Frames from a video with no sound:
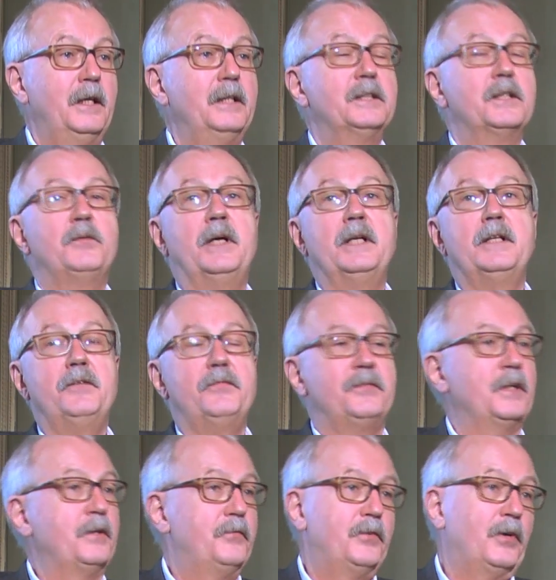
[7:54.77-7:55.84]
is quite
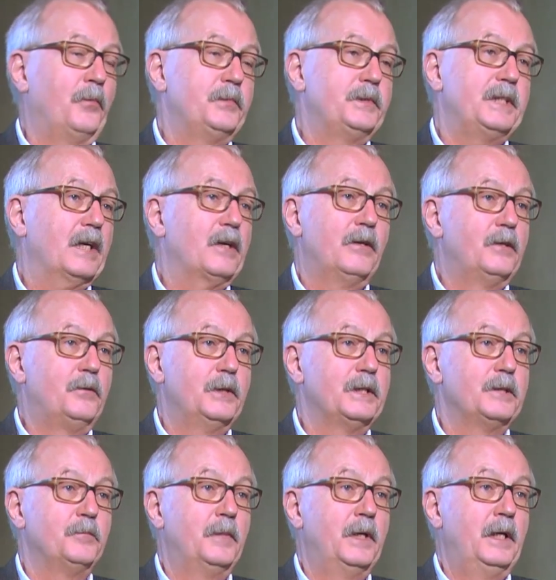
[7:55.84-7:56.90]
different from
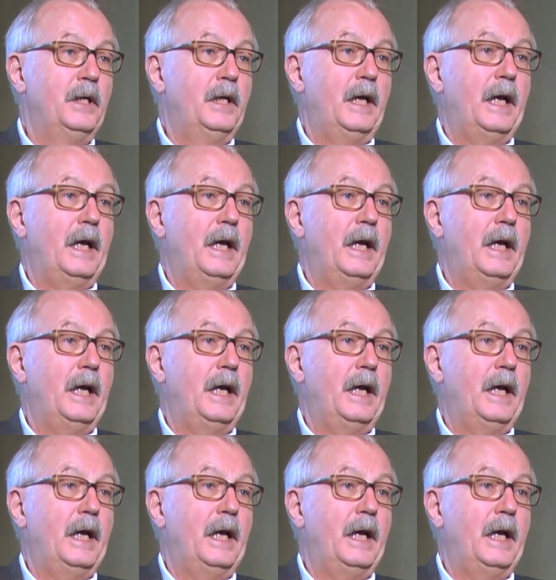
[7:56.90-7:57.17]
secularism